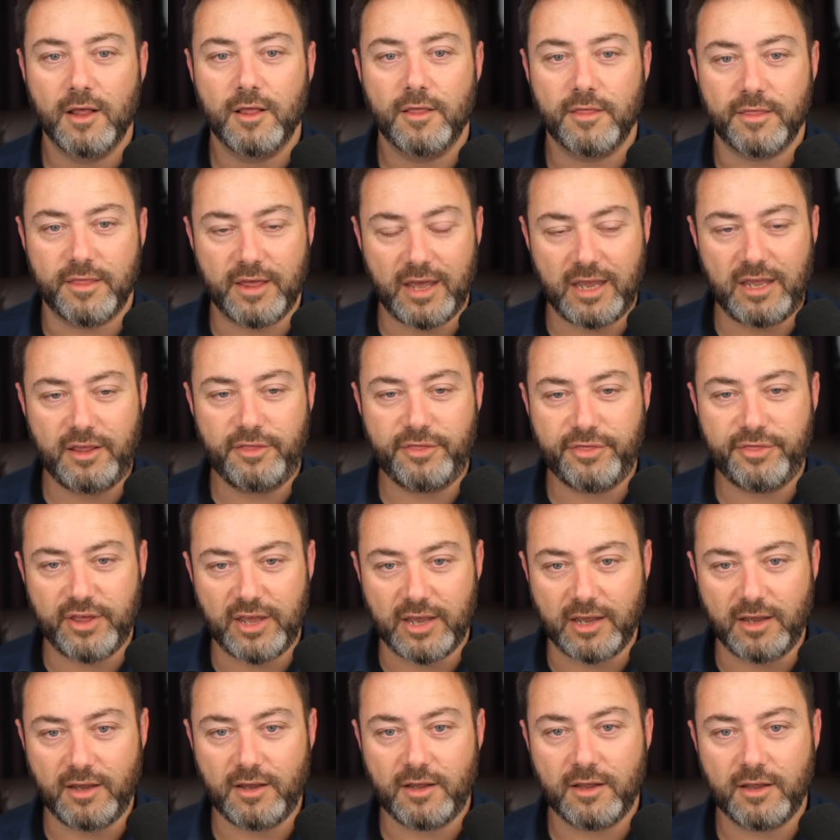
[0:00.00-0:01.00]
They
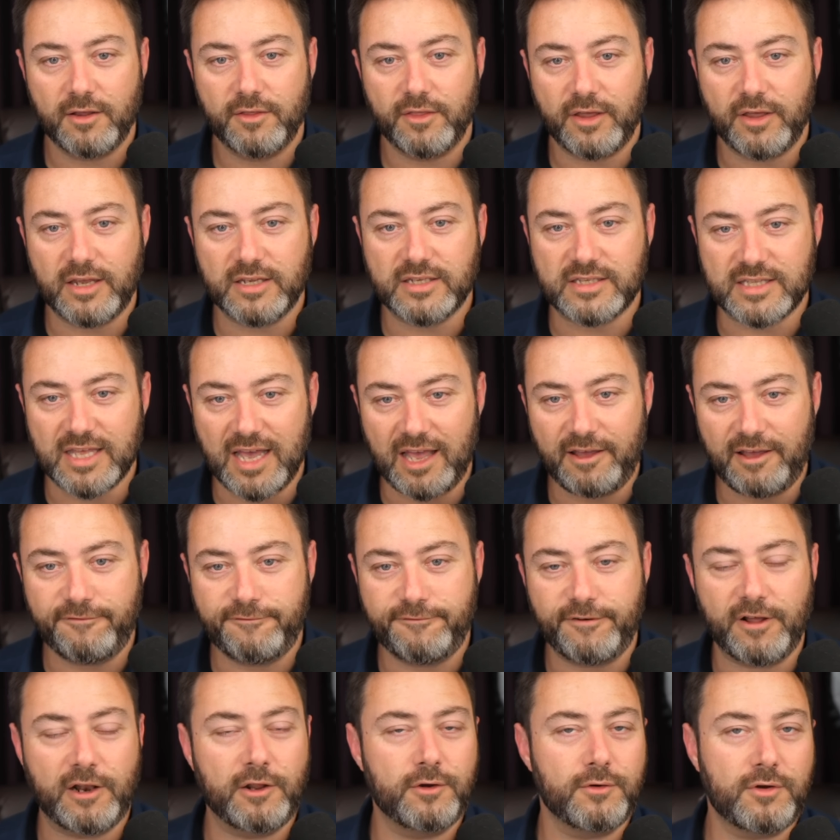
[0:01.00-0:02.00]
think that is their
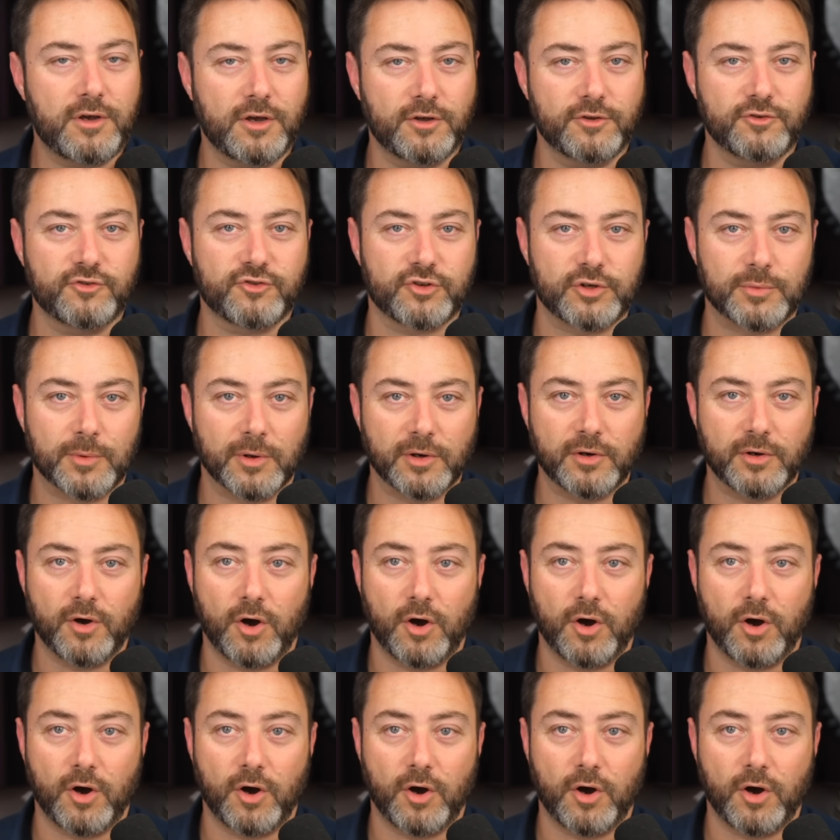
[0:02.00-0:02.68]
fellow countrymen